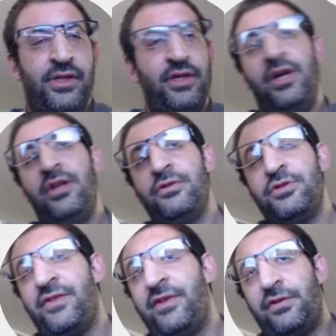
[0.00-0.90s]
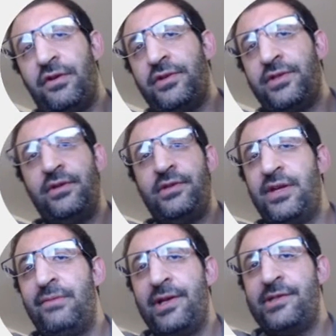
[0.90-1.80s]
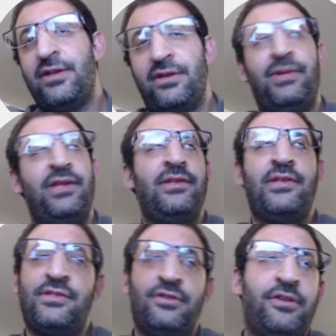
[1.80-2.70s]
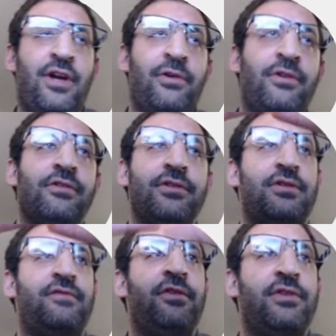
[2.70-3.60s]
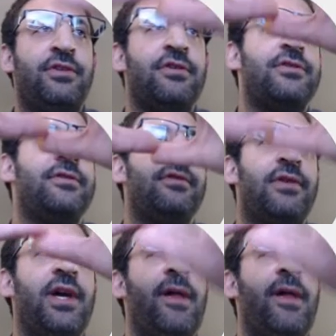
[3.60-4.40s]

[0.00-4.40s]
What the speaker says: in the Java course step by step. But it is not our goal for this course, okay?